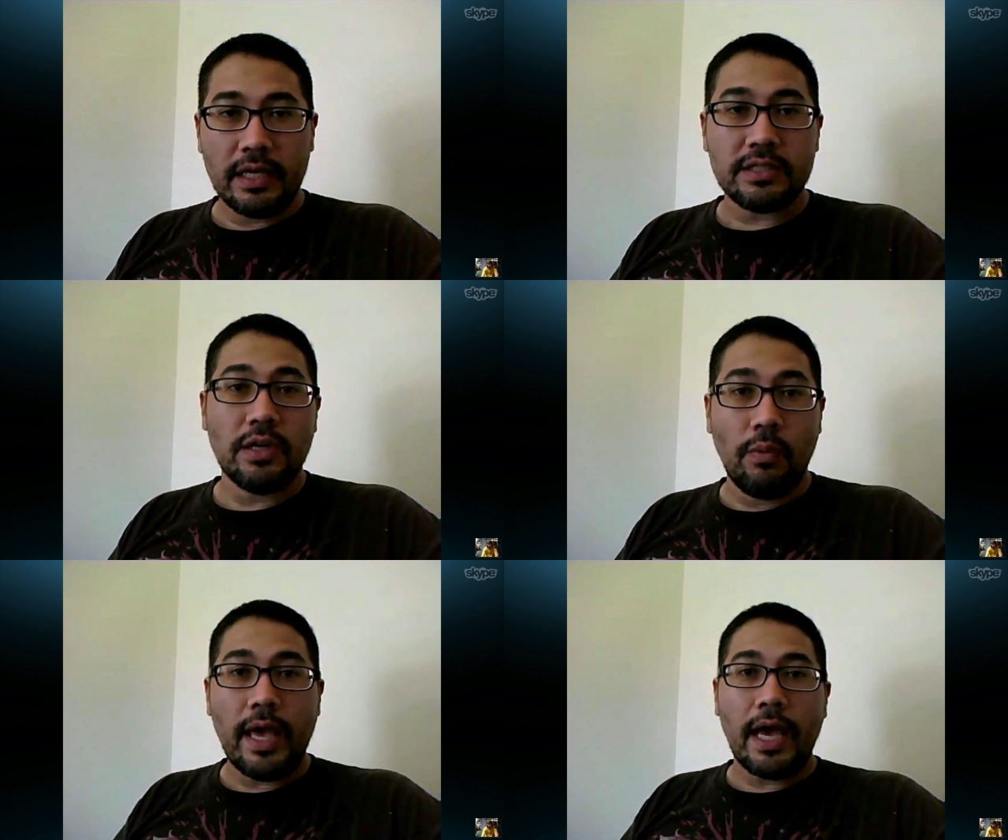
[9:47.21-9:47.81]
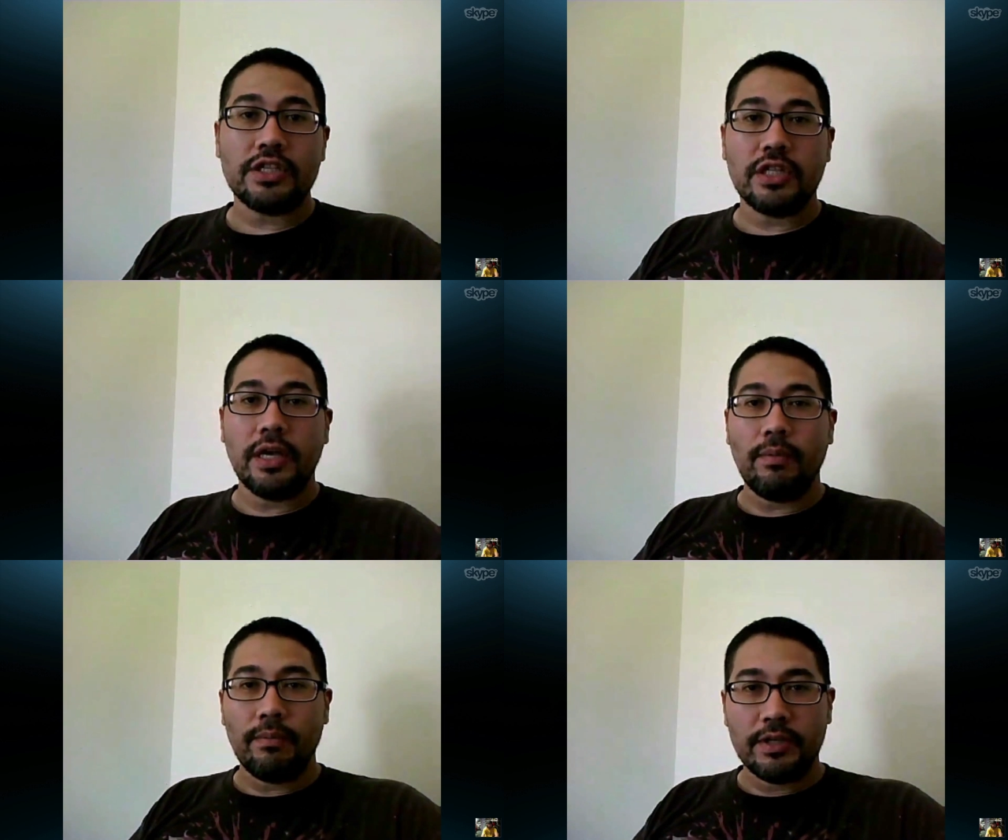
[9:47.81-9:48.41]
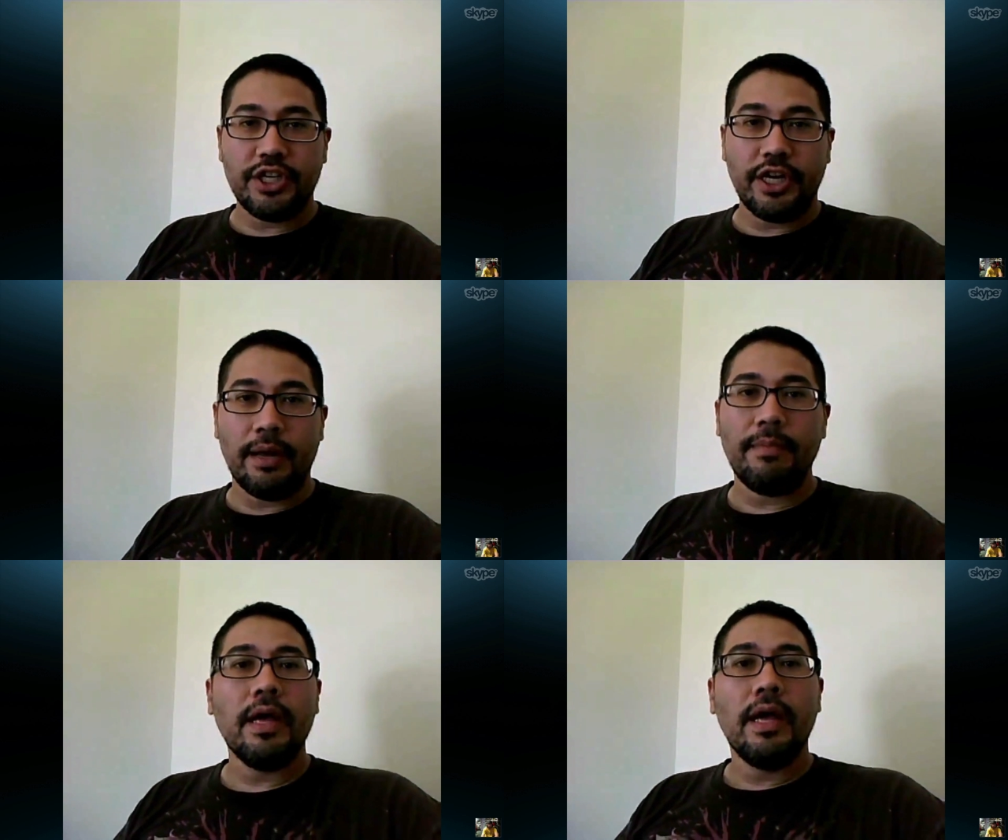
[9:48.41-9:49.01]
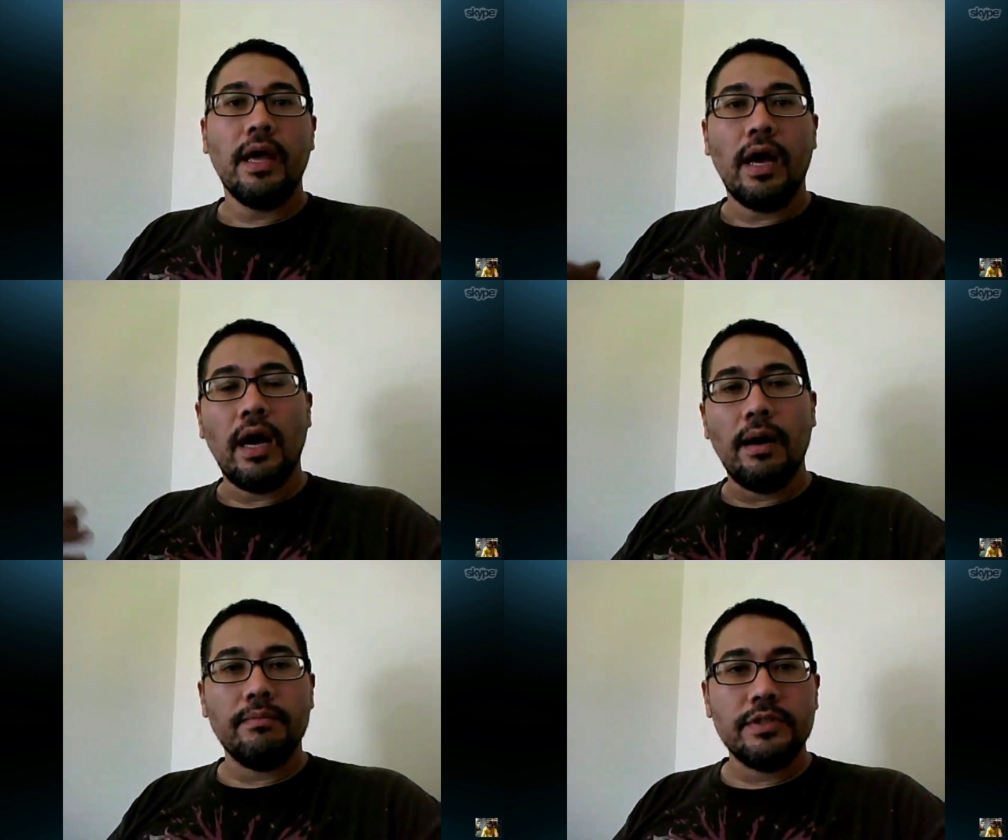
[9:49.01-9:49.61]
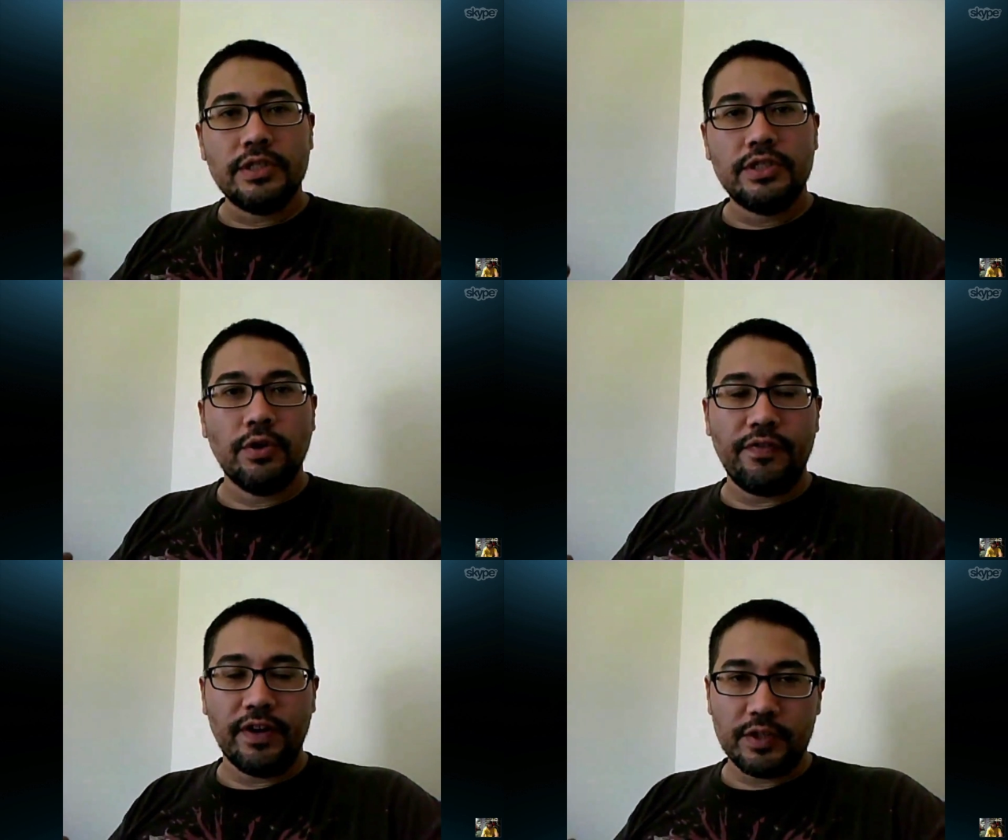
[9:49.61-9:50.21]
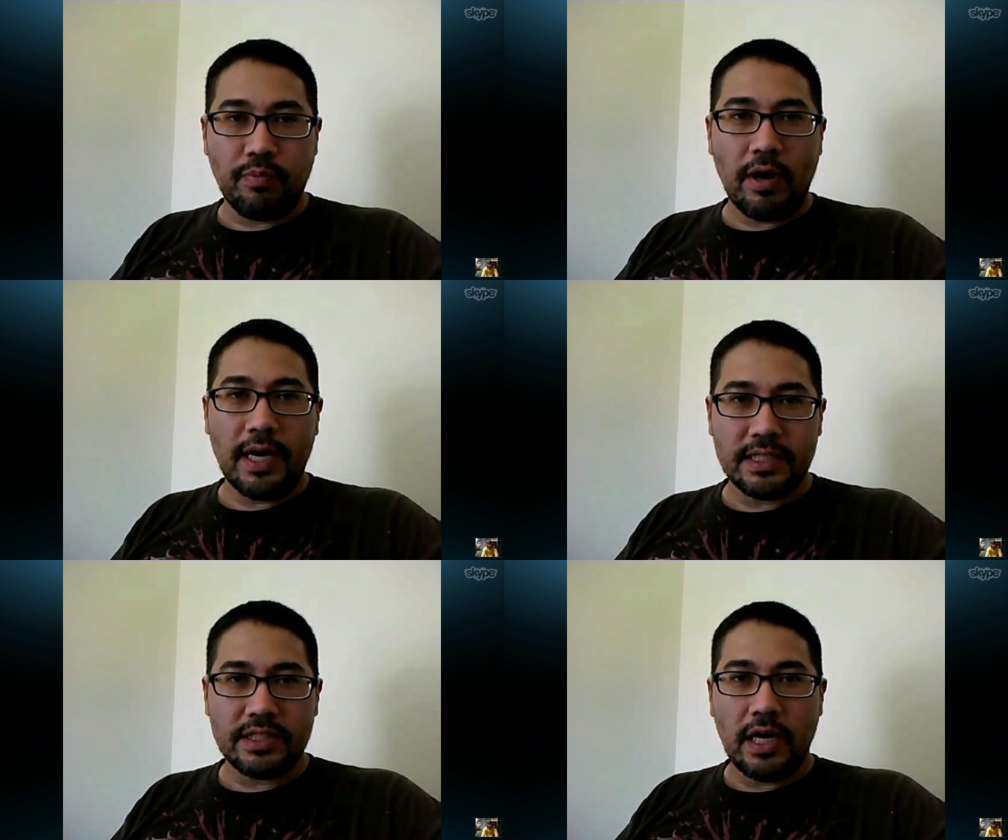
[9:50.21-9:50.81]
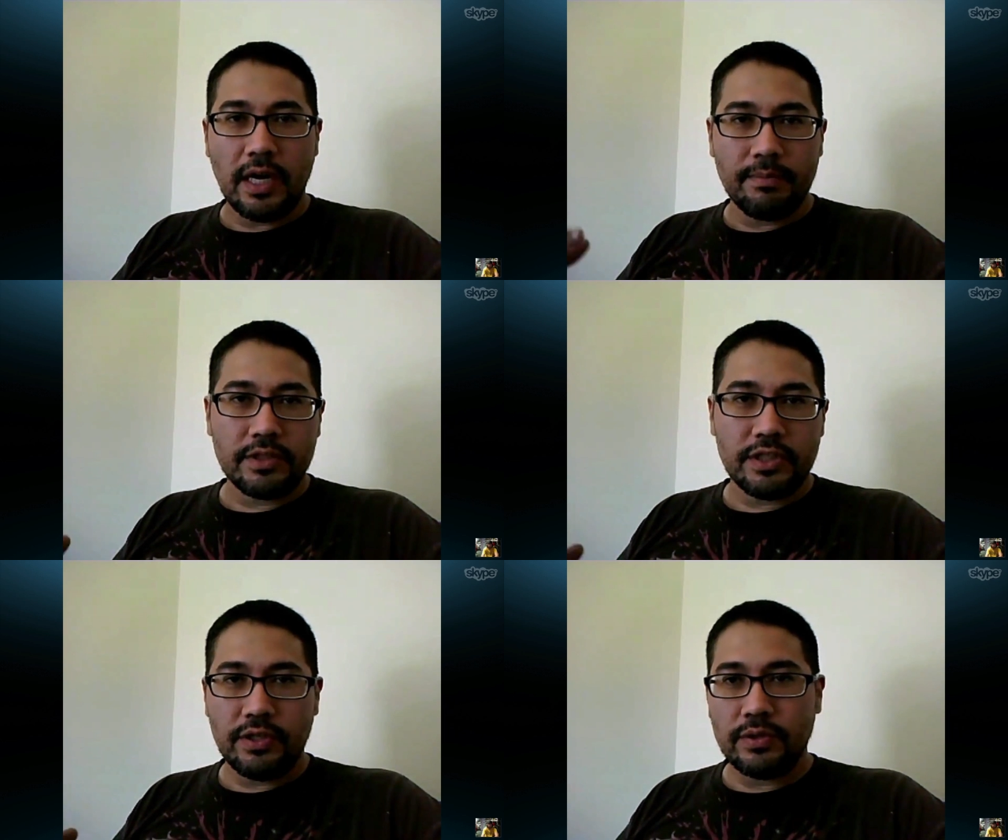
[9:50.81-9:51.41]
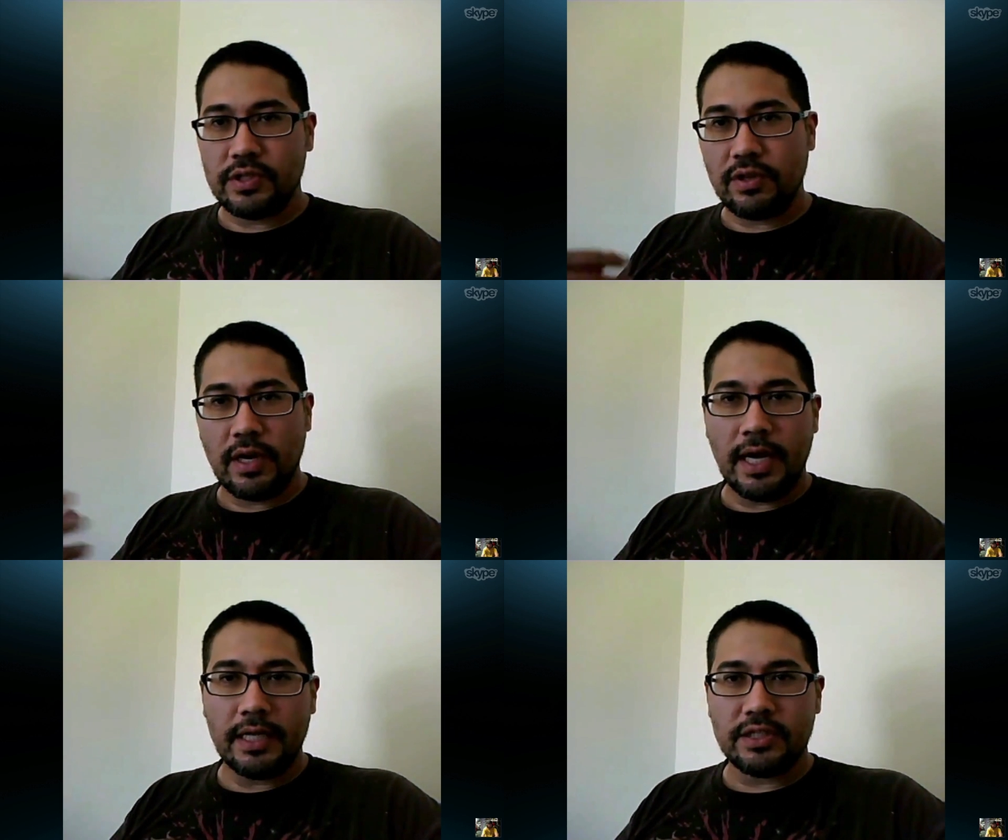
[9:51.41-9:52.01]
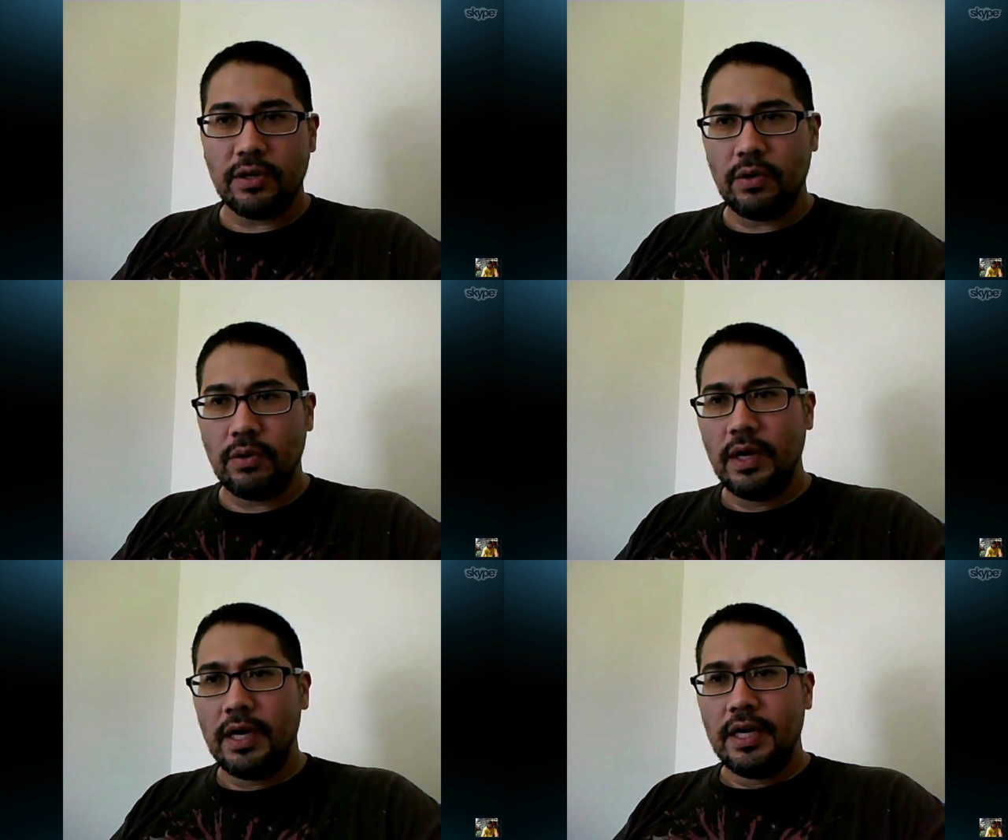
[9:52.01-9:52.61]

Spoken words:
No, we actually machine them, do a finish process on them so they're not so